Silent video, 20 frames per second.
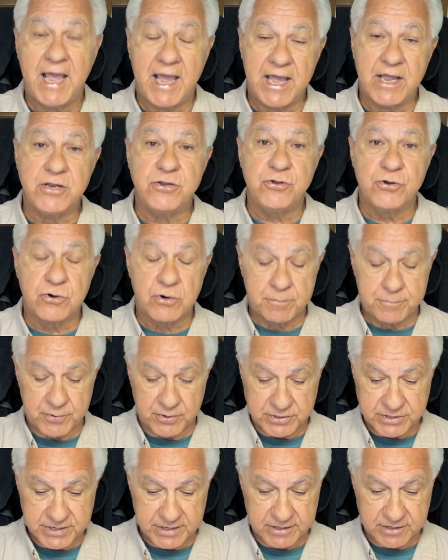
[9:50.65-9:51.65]
and your
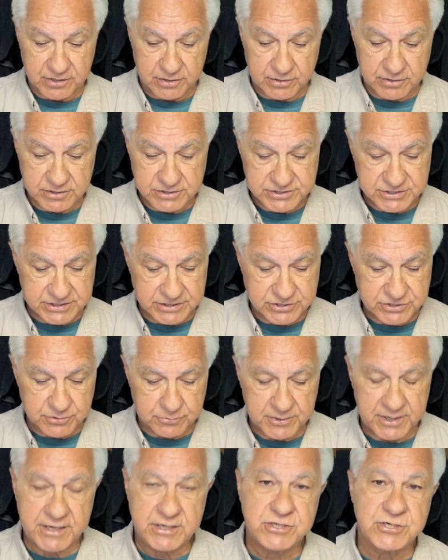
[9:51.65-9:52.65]
particular
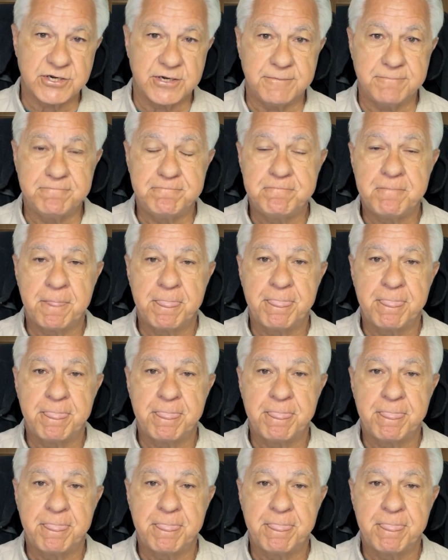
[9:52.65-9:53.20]
situation.